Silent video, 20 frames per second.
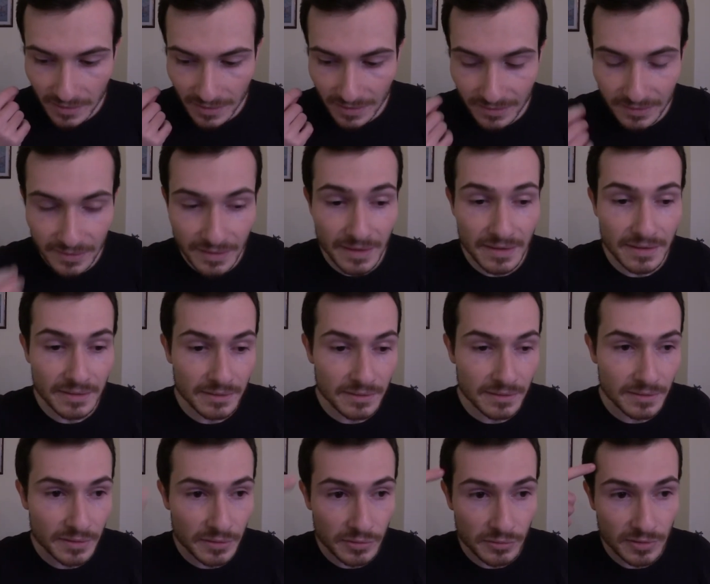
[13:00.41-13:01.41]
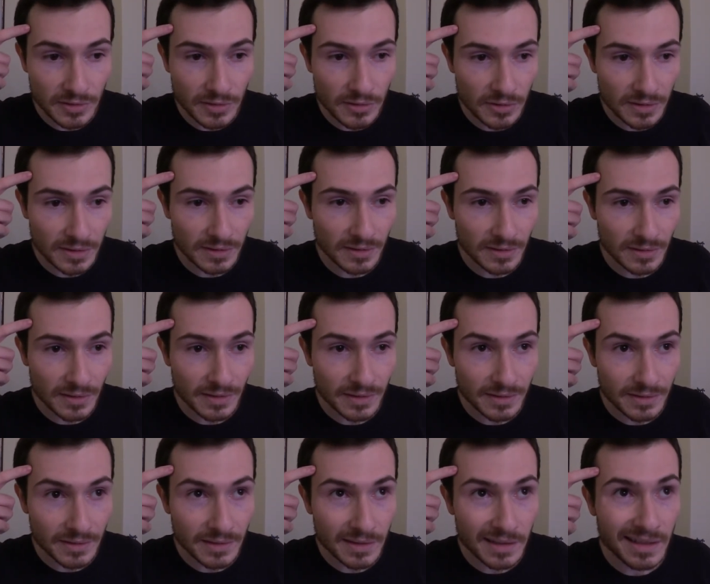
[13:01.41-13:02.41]
and then you're gonna
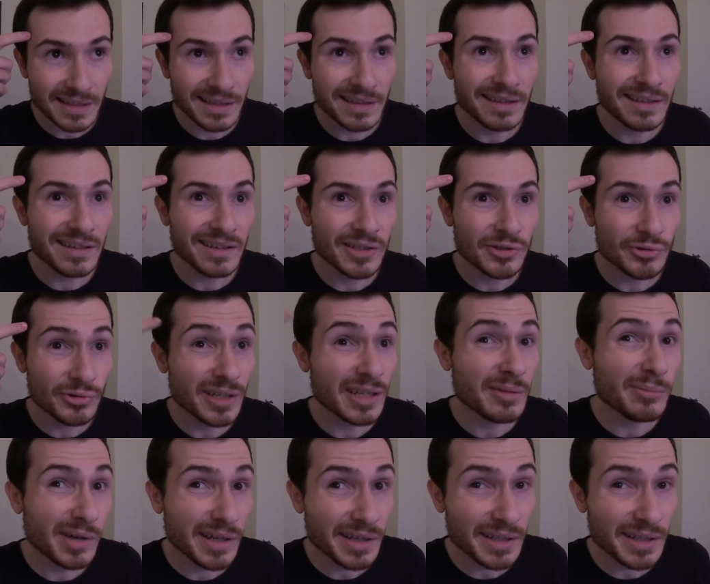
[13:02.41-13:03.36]
decide, should I buy